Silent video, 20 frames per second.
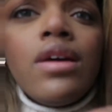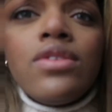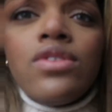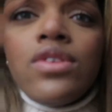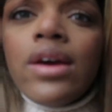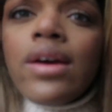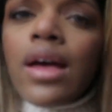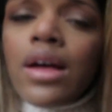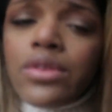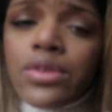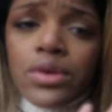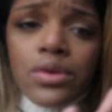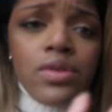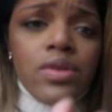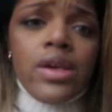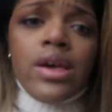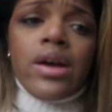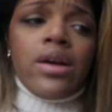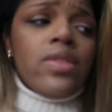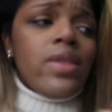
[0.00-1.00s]
Check out
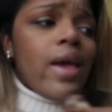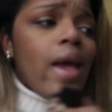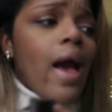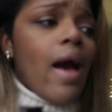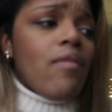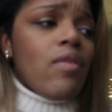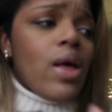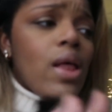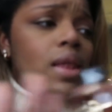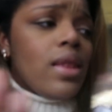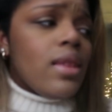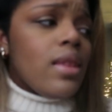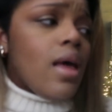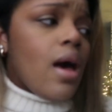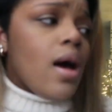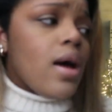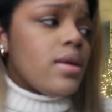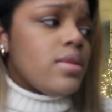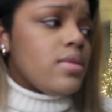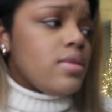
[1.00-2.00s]
Dossier. They have a
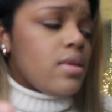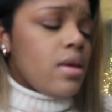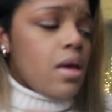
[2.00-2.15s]
lot